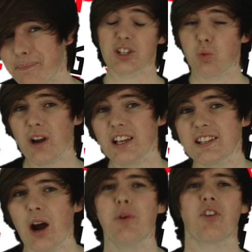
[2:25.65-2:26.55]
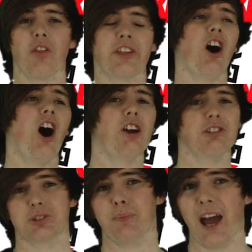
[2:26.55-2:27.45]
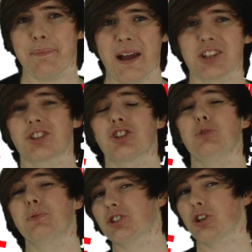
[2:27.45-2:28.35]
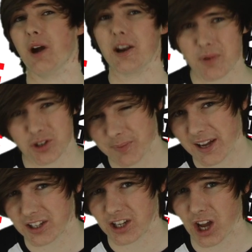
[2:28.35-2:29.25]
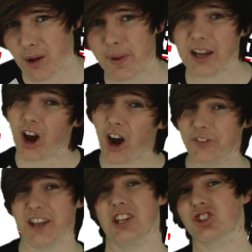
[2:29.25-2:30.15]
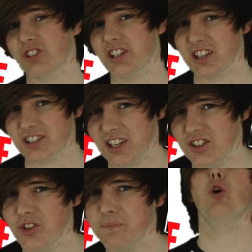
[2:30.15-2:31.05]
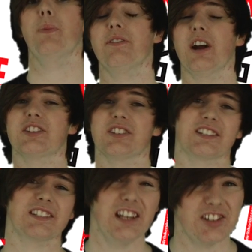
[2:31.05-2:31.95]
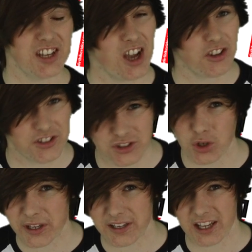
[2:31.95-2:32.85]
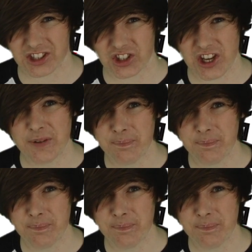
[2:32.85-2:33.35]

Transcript: As well as that, we've got the Irish madman Super Stu Edmonds making a comeback after injury this season. He'll be racing a CCR Suzuki next year.